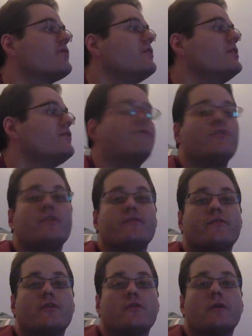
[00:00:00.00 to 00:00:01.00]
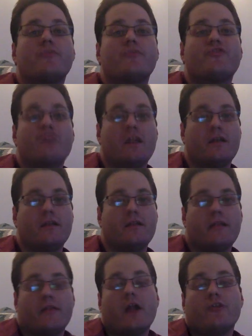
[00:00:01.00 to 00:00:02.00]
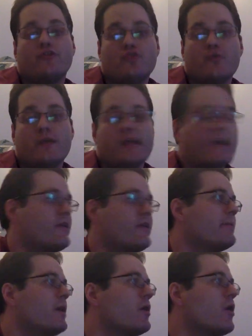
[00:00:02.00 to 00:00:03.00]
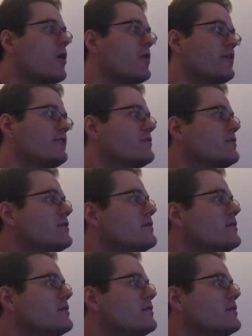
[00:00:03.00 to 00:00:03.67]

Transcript: is full of corrupt shit, and they're not doing anything about all this.